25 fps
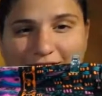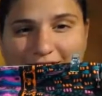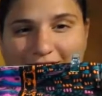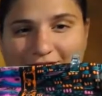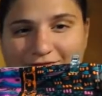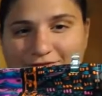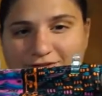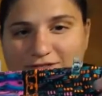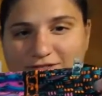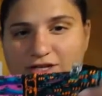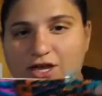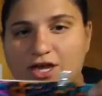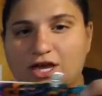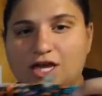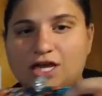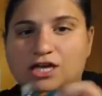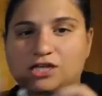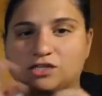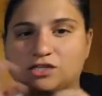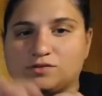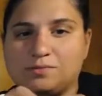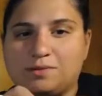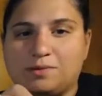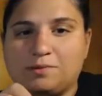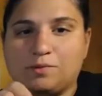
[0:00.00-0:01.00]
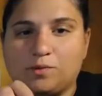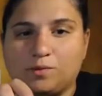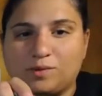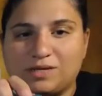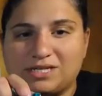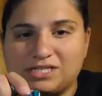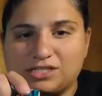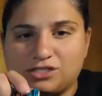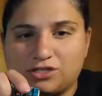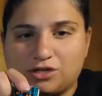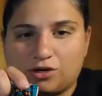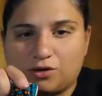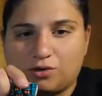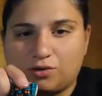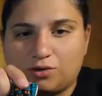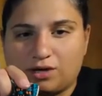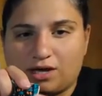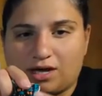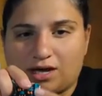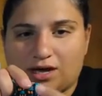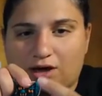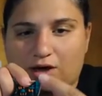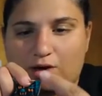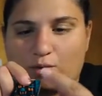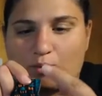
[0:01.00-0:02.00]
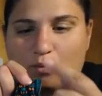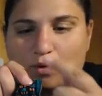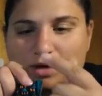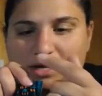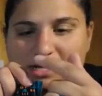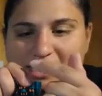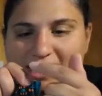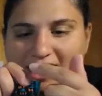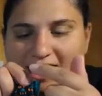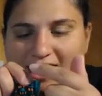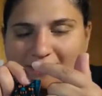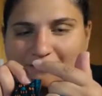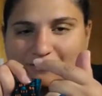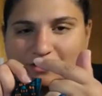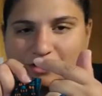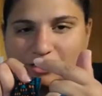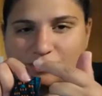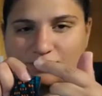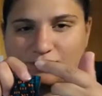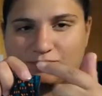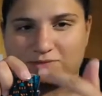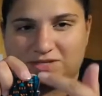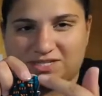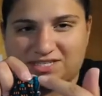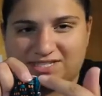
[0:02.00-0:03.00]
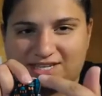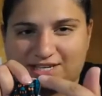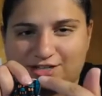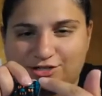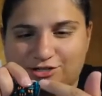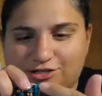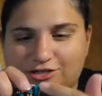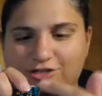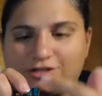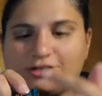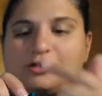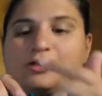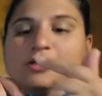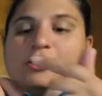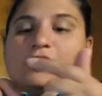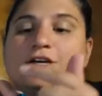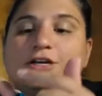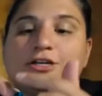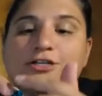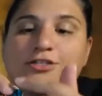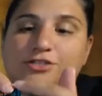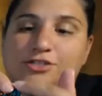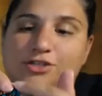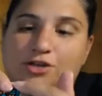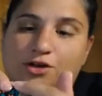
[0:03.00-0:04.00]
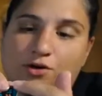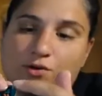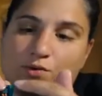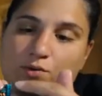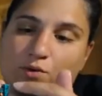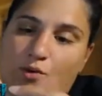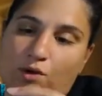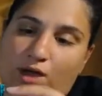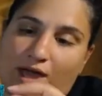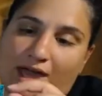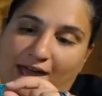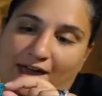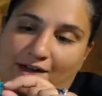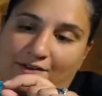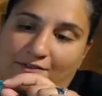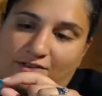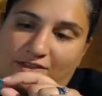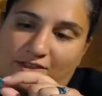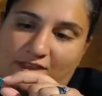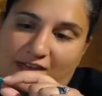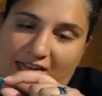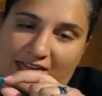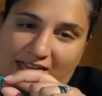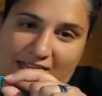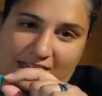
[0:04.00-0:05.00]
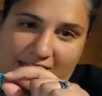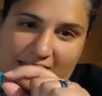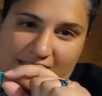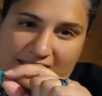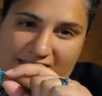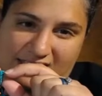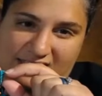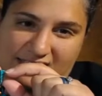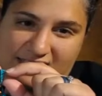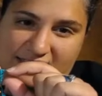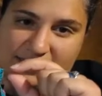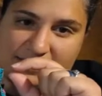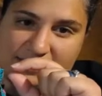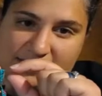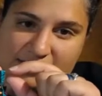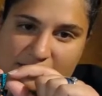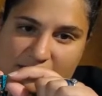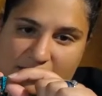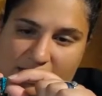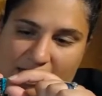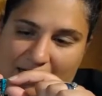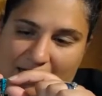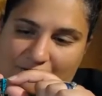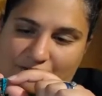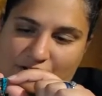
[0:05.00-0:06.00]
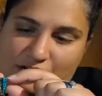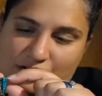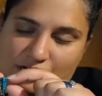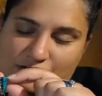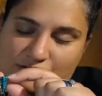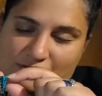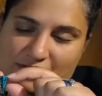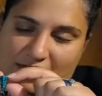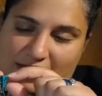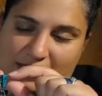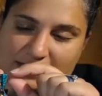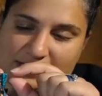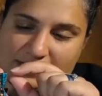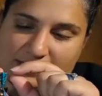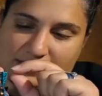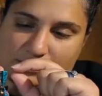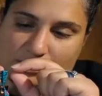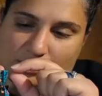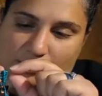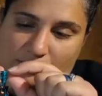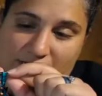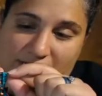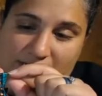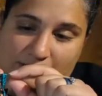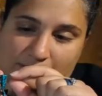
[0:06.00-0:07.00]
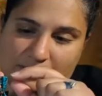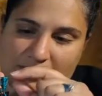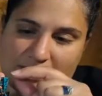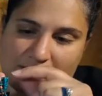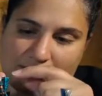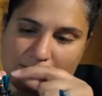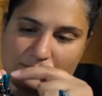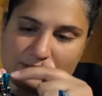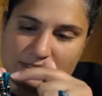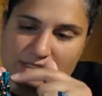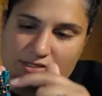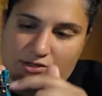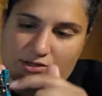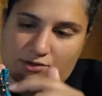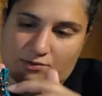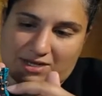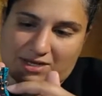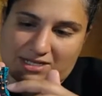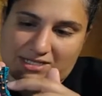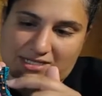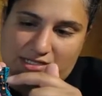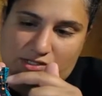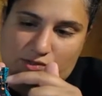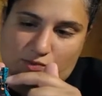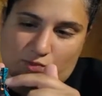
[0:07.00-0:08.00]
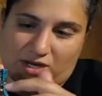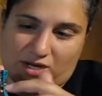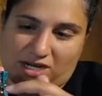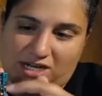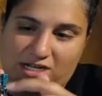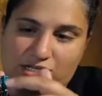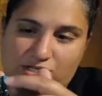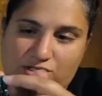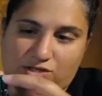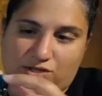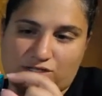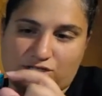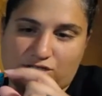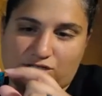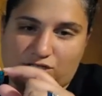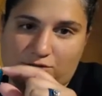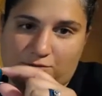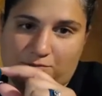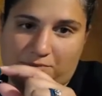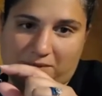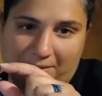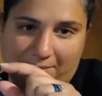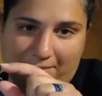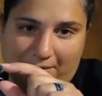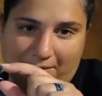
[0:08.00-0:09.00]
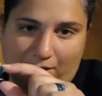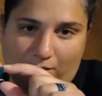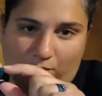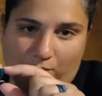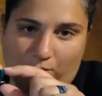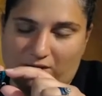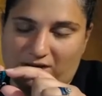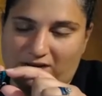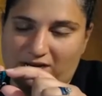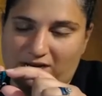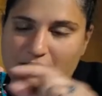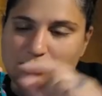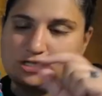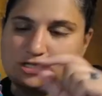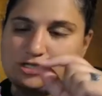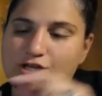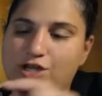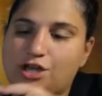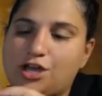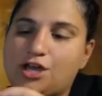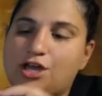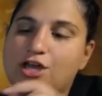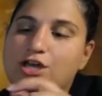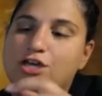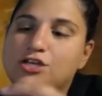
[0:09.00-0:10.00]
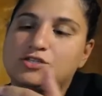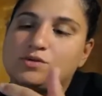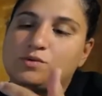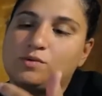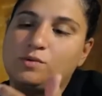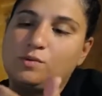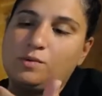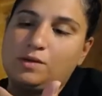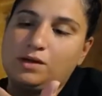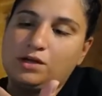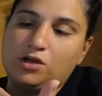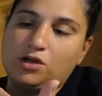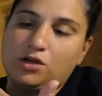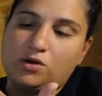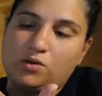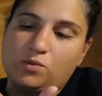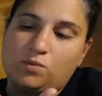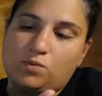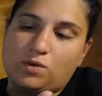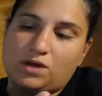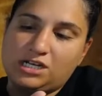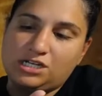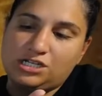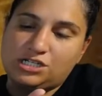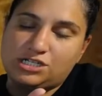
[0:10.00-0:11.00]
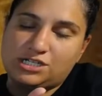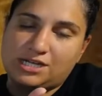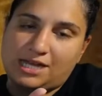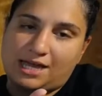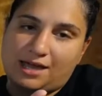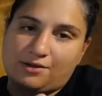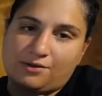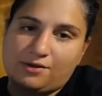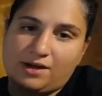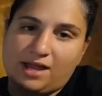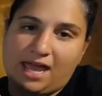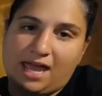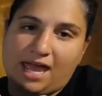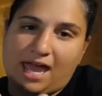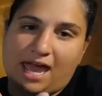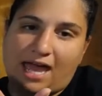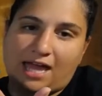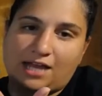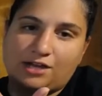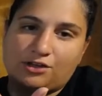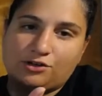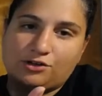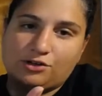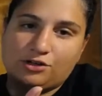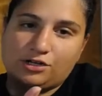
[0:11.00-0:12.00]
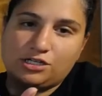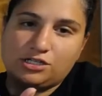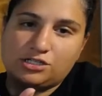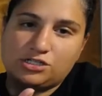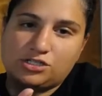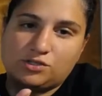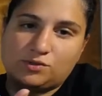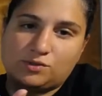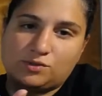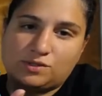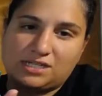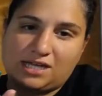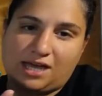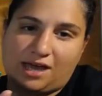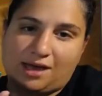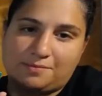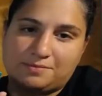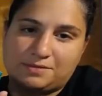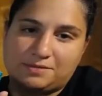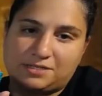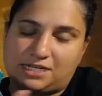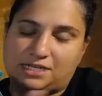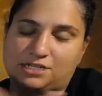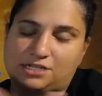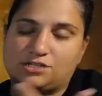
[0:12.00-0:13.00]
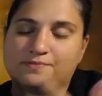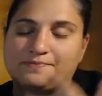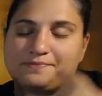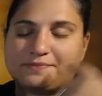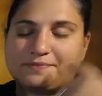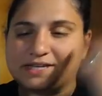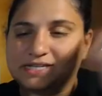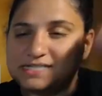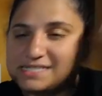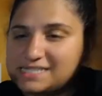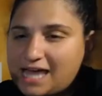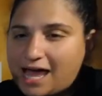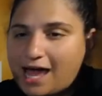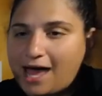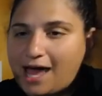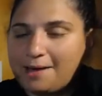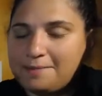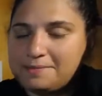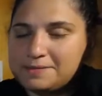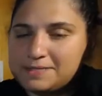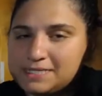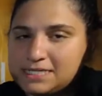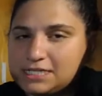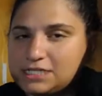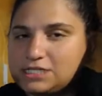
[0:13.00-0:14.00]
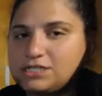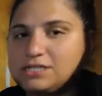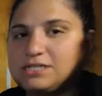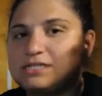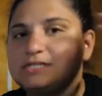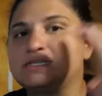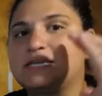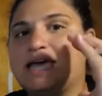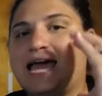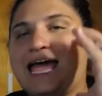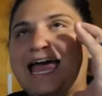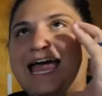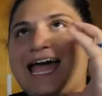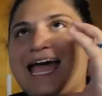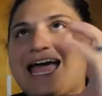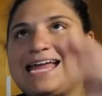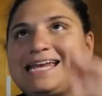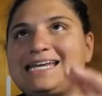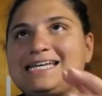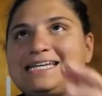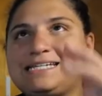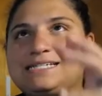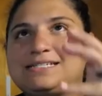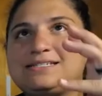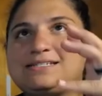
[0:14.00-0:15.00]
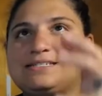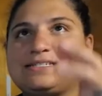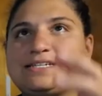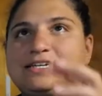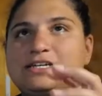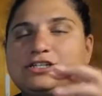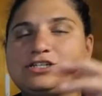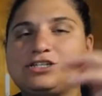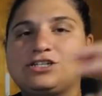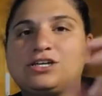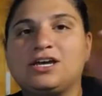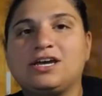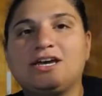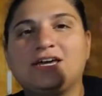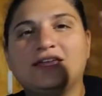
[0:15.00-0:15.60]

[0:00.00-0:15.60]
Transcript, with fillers: left because remember, we sewed one and a half inch from the center. So half of that is half an inch of that is our seam allowance. The rest is one inch. This should be about one inch. So you want to go one inch down and you're going to just do a top stitch. a top stitch is any stitch